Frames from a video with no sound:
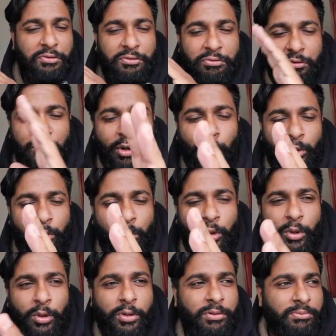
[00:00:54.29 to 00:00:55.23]
Real
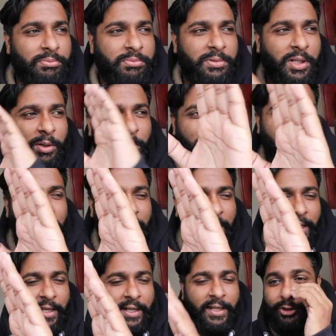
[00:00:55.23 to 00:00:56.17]
talk, no
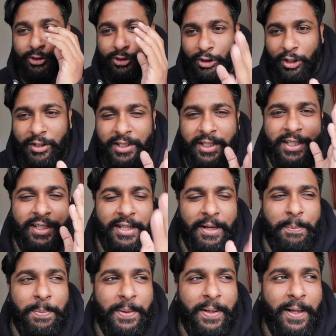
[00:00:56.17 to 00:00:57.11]
lie, Johnny
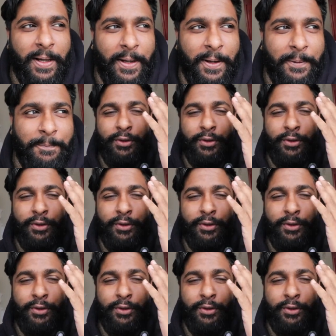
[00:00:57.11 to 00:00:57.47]
Gapla